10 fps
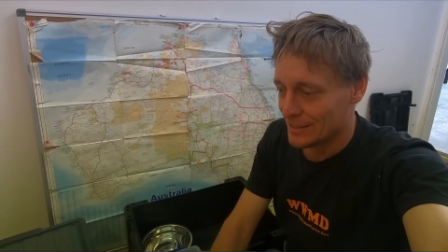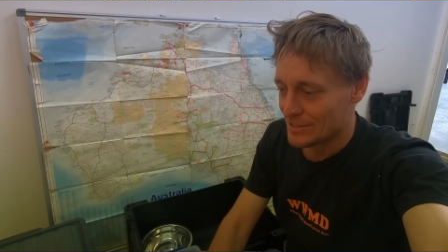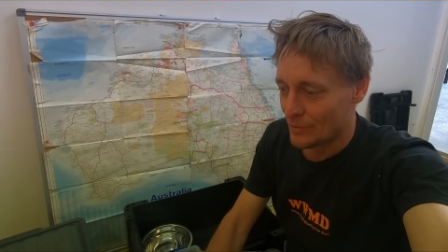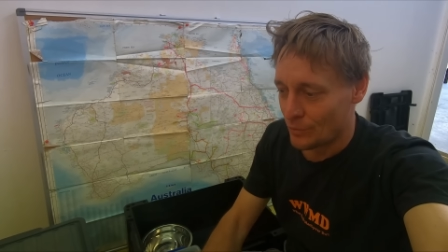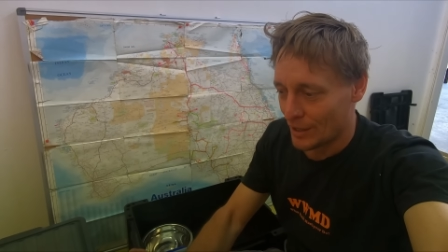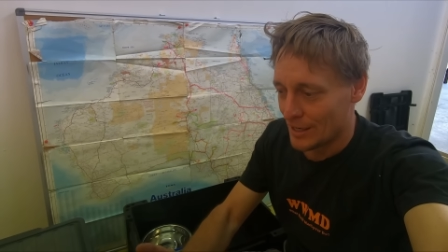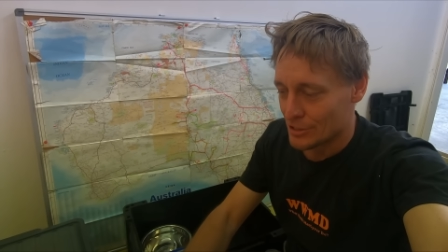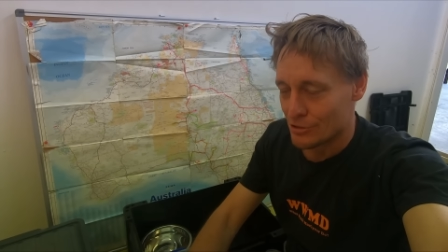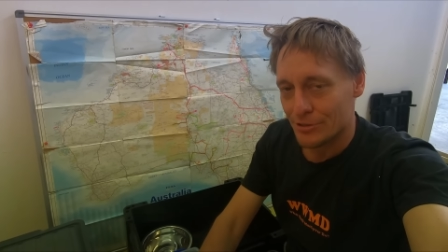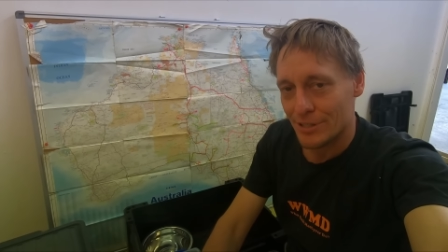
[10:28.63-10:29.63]
is that one
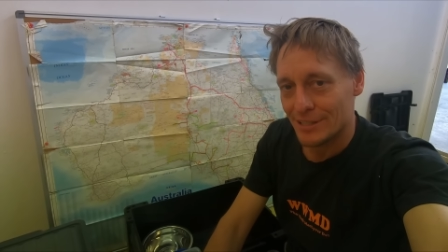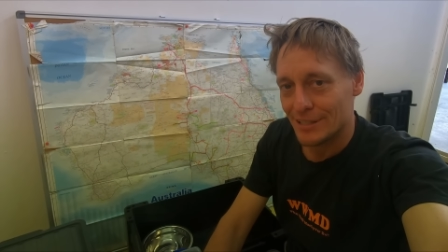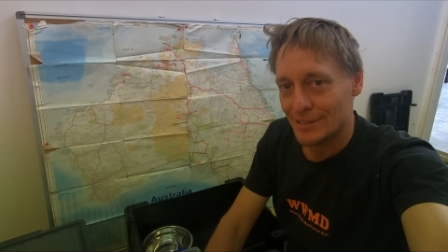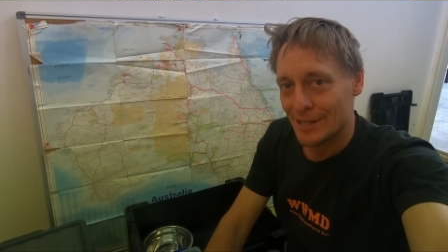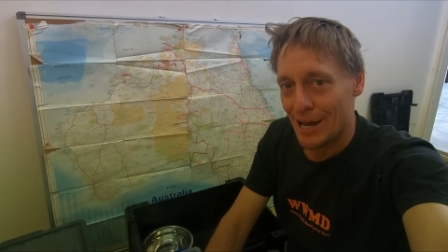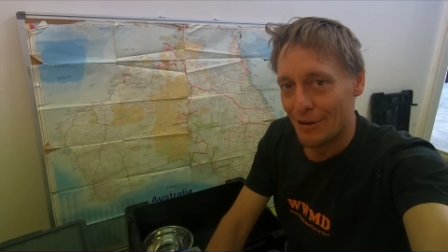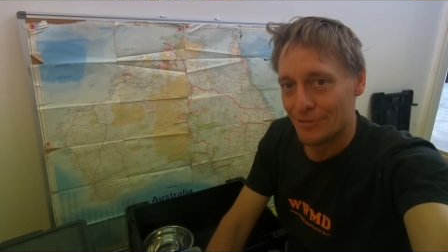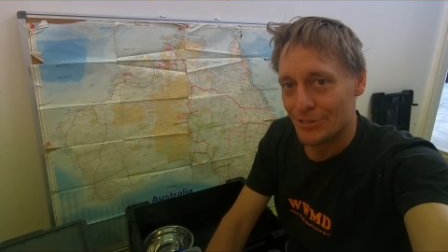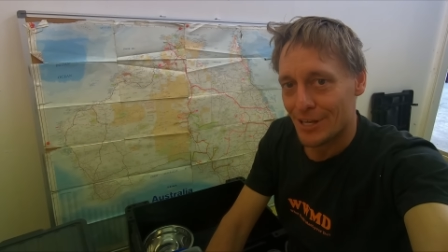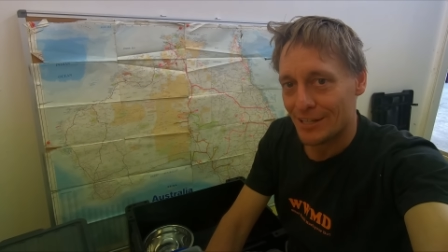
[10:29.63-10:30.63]
extra thing you need to
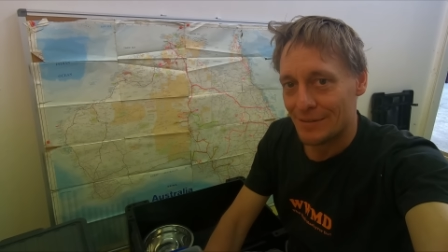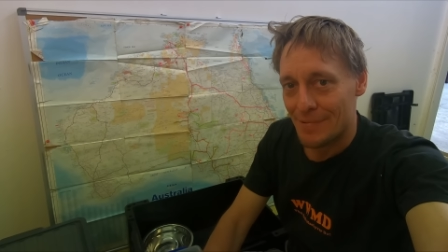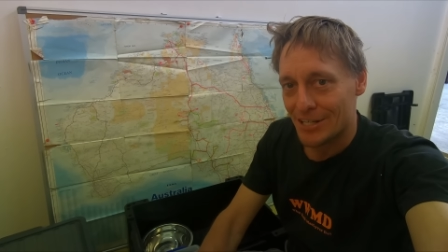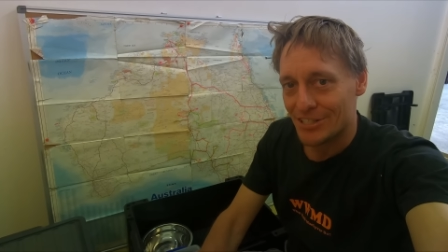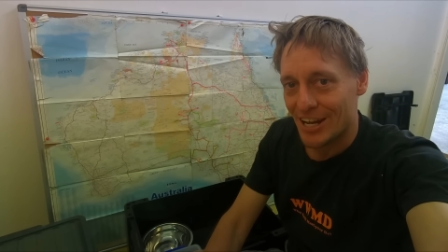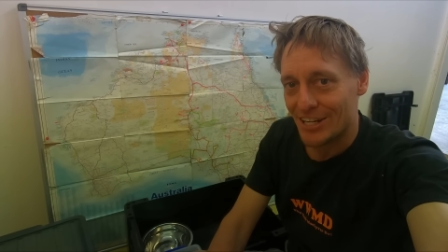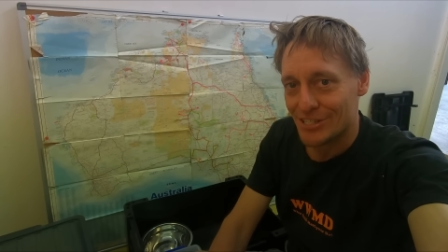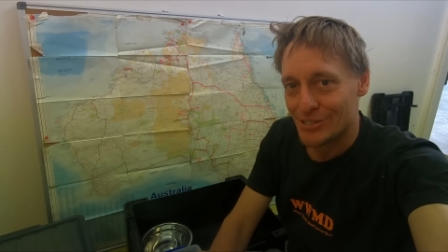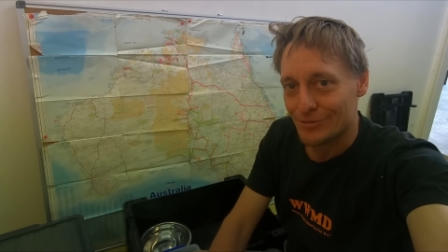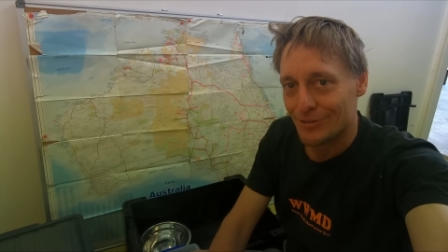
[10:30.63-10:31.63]
have is that
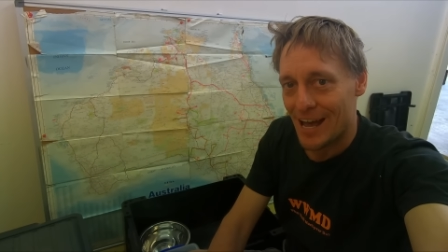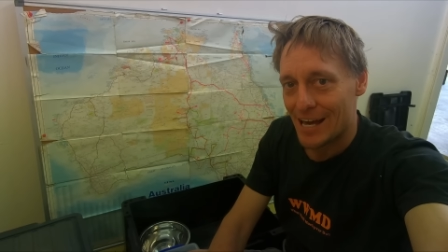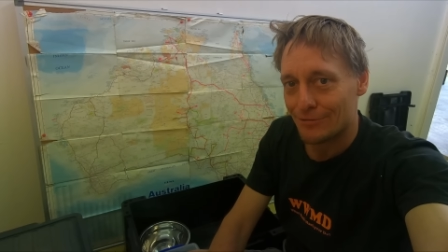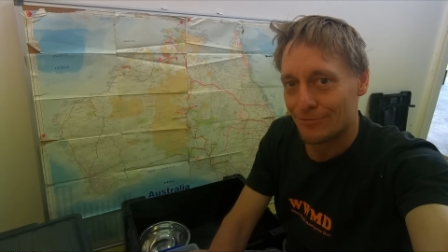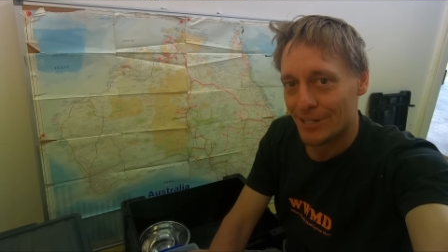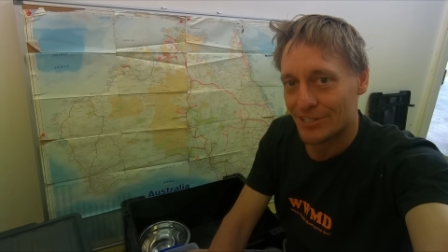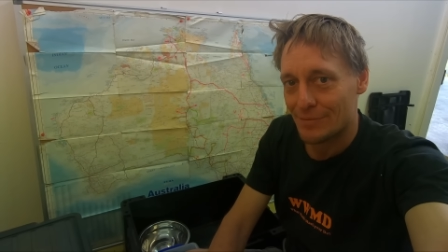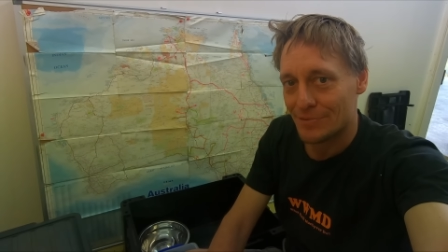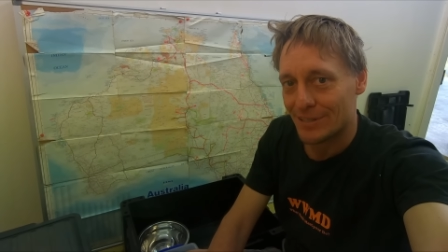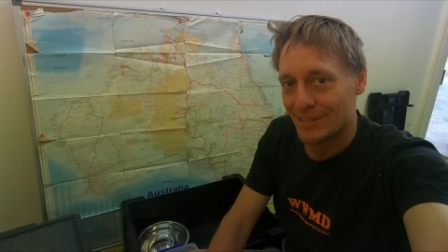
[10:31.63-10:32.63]
imagination of how to fix
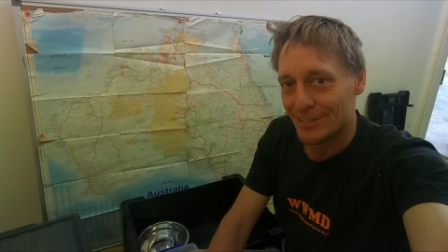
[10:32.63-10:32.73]
something.